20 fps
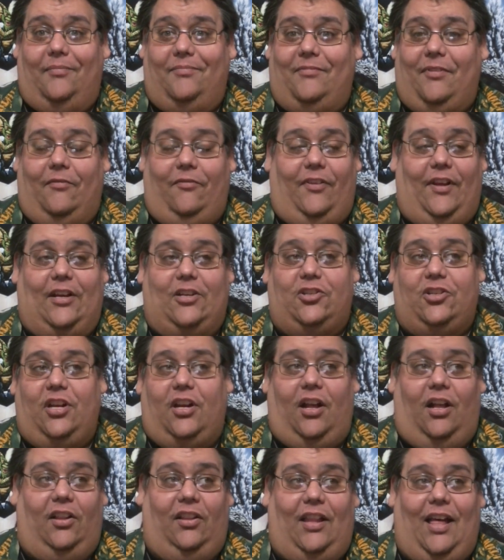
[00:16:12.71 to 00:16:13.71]
In fact,
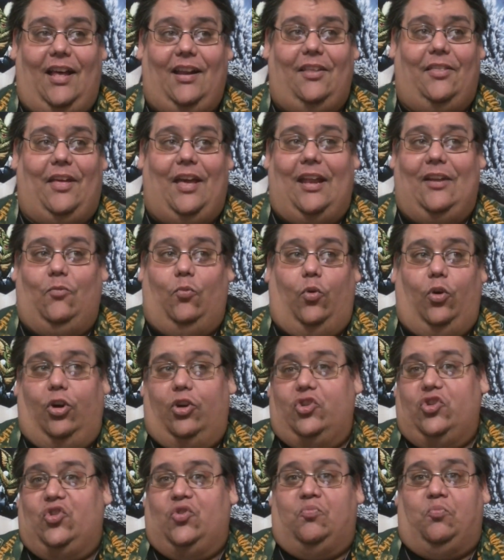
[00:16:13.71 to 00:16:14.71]
shit, a lot of that
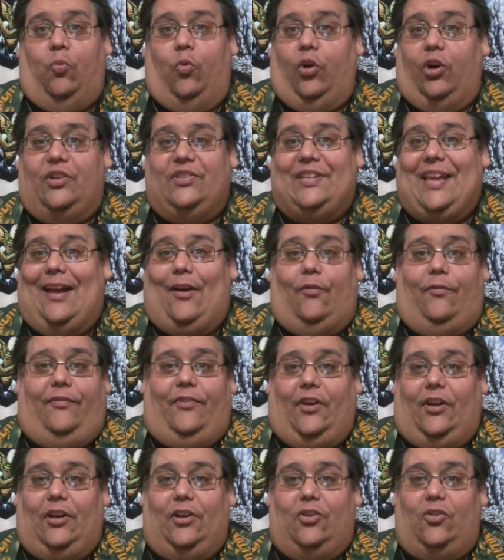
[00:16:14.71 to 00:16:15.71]
works out
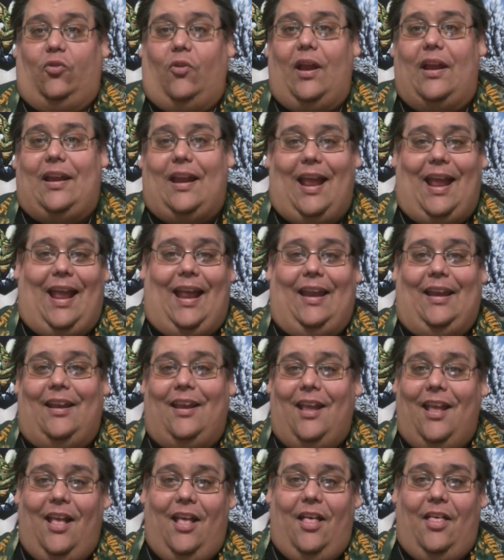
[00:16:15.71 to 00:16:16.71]
fucking great. And
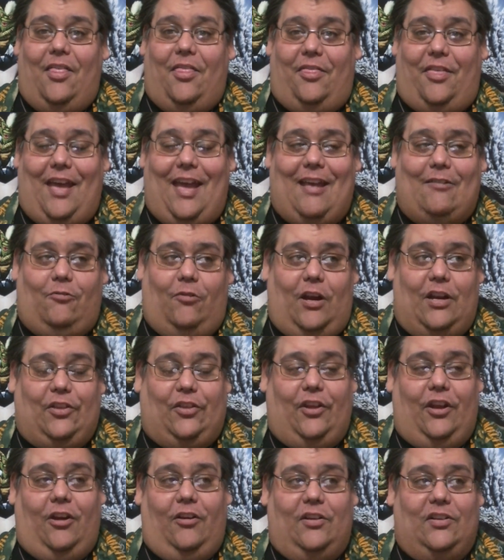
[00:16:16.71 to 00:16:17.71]
that right
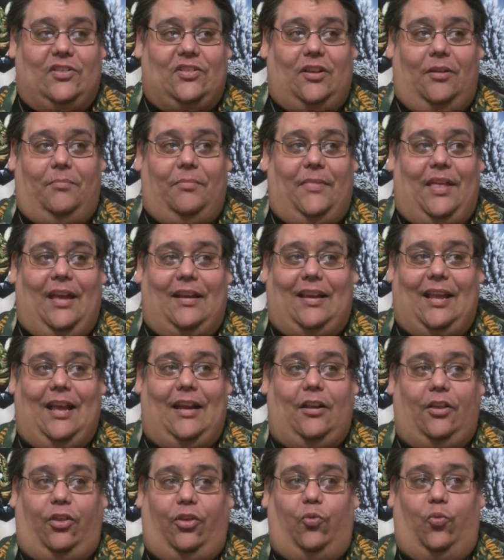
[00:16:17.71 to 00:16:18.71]
there is something that
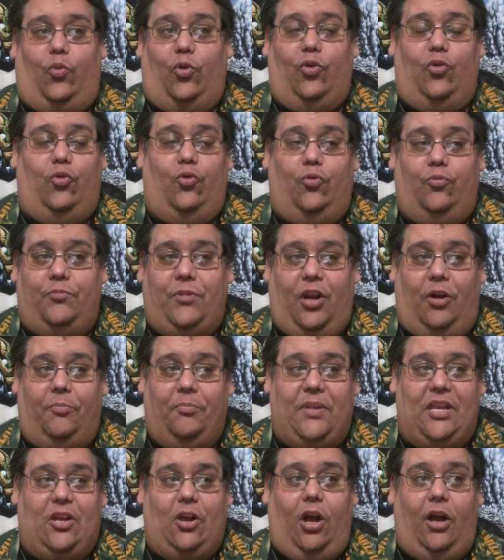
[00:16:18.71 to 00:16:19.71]
kind of threw
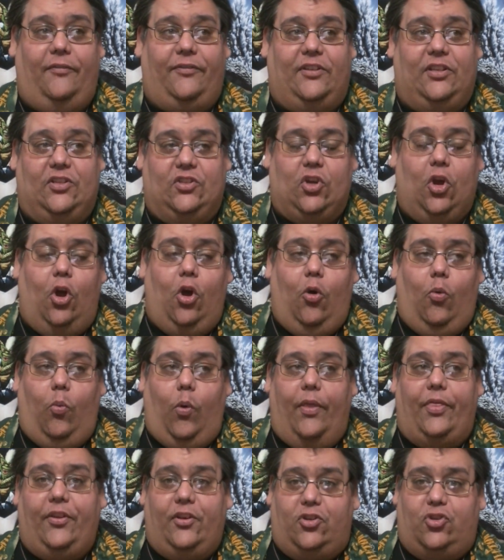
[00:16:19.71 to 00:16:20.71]
me off, because
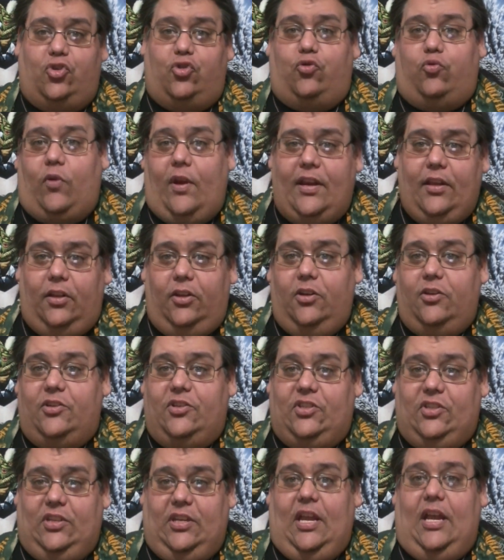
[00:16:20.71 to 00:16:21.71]
when the trailer
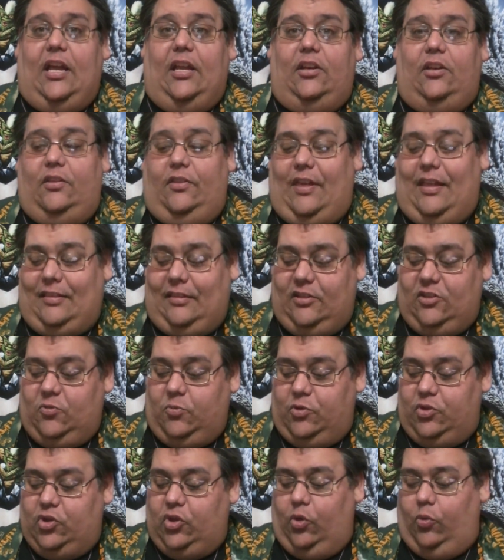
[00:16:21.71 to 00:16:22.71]
said that
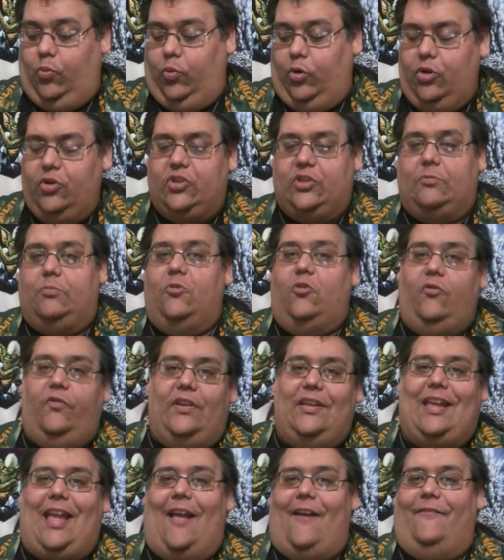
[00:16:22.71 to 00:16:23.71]
this was the worst
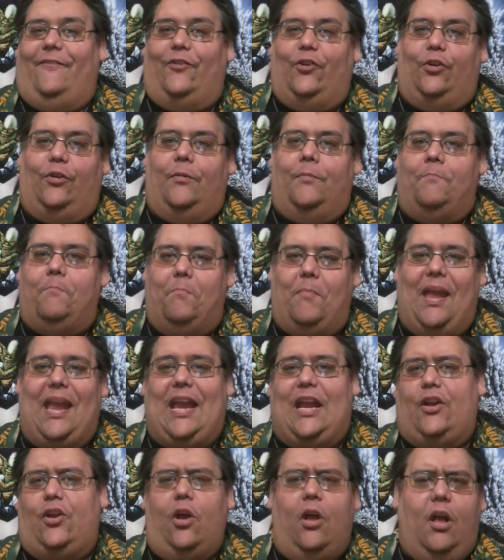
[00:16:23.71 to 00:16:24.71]
movie ever
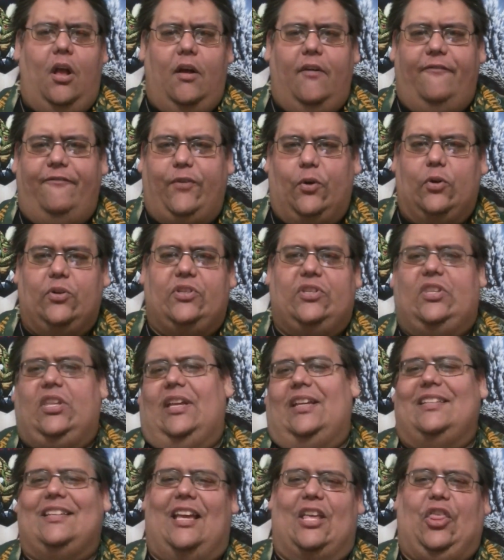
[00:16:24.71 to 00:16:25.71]
made, first
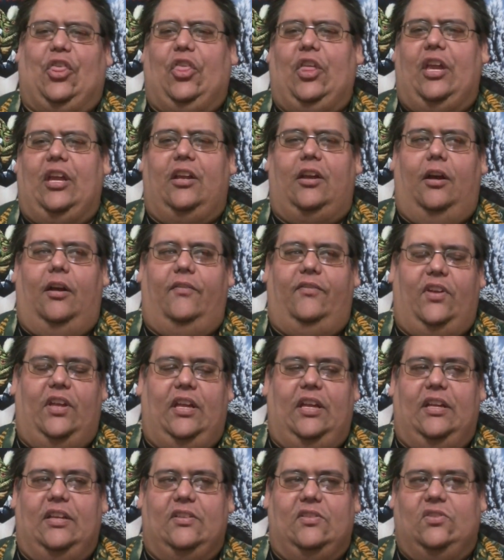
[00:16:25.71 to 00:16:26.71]
things I think of
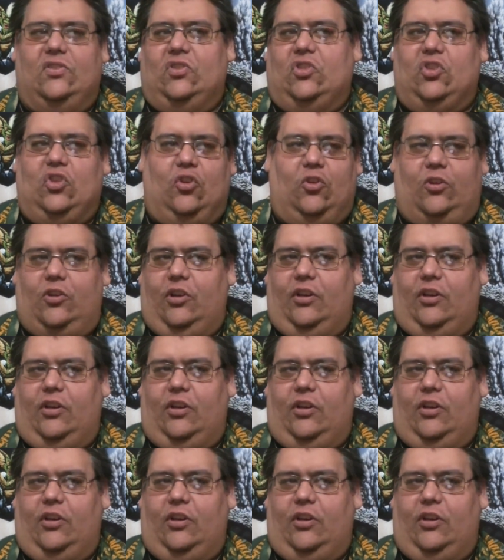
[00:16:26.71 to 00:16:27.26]
is they